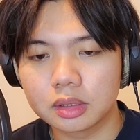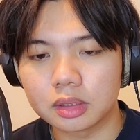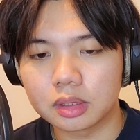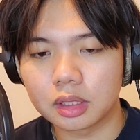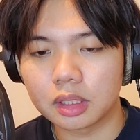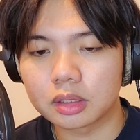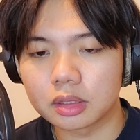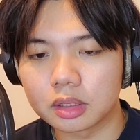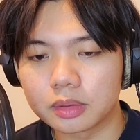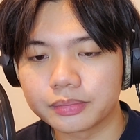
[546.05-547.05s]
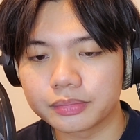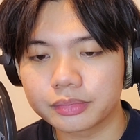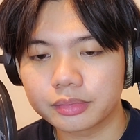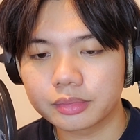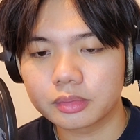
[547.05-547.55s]
I don't know.
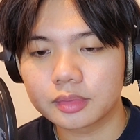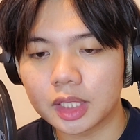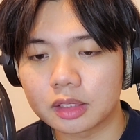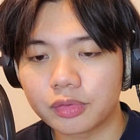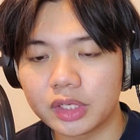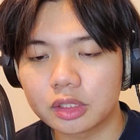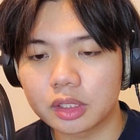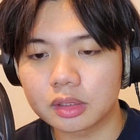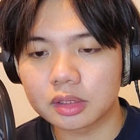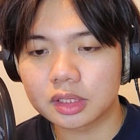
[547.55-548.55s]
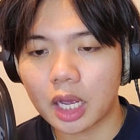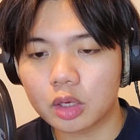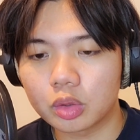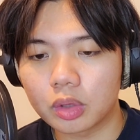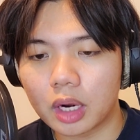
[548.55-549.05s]
And it's featuring
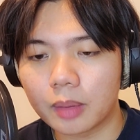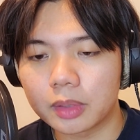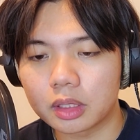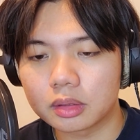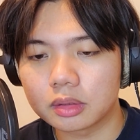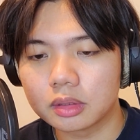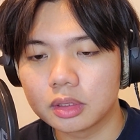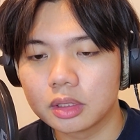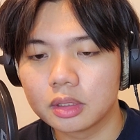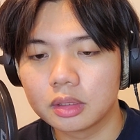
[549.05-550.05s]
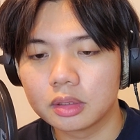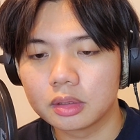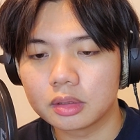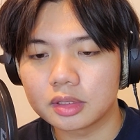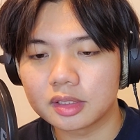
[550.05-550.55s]
Sakuramen.
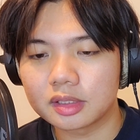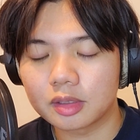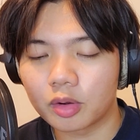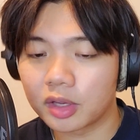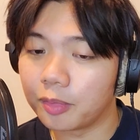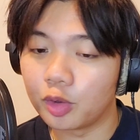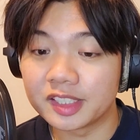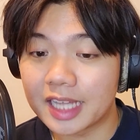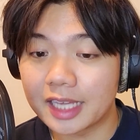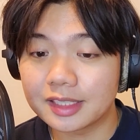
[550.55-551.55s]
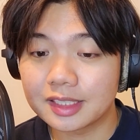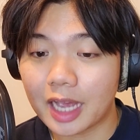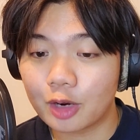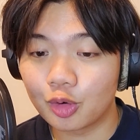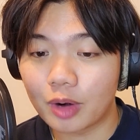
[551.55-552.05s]
Is that
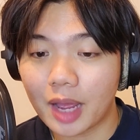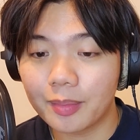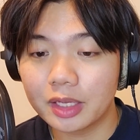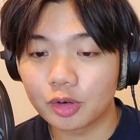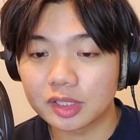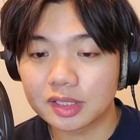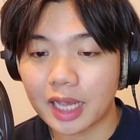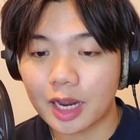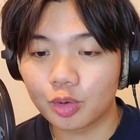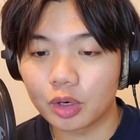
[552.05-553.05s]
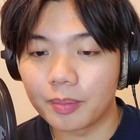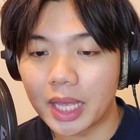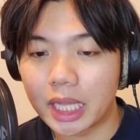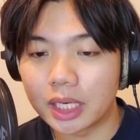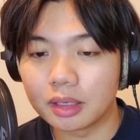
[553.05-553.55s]
Sakuramen or
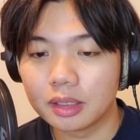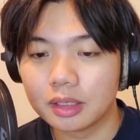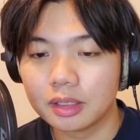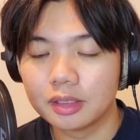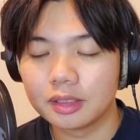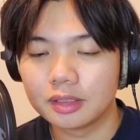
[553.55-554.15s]
Sakuramen?